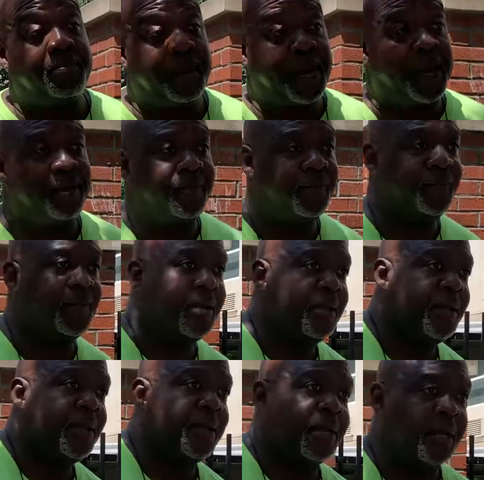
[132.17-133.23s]
back.
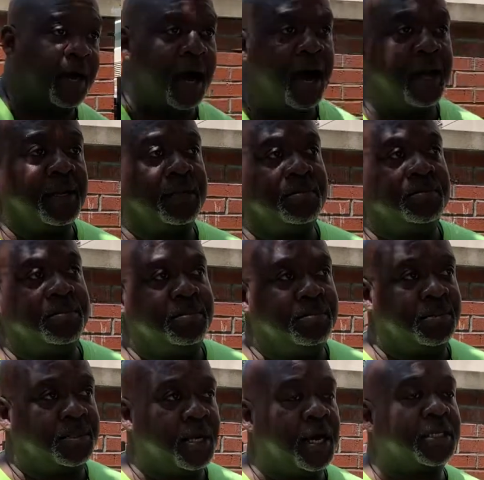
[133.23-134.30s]
God
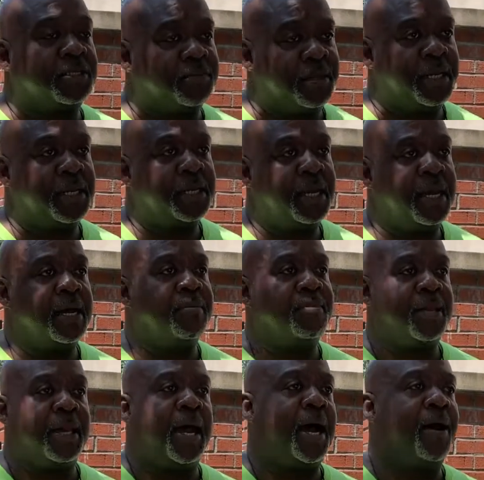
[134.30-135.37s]
touched me, helped
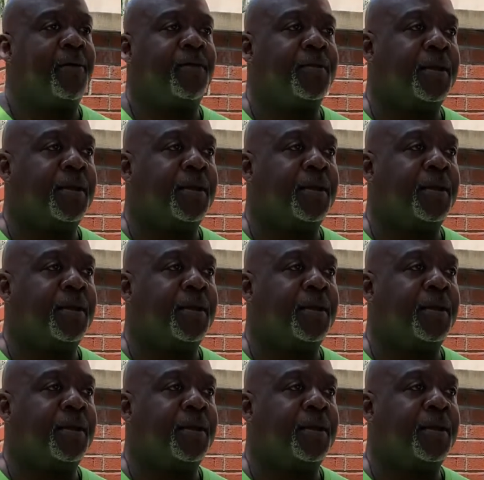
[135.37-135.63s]
me out.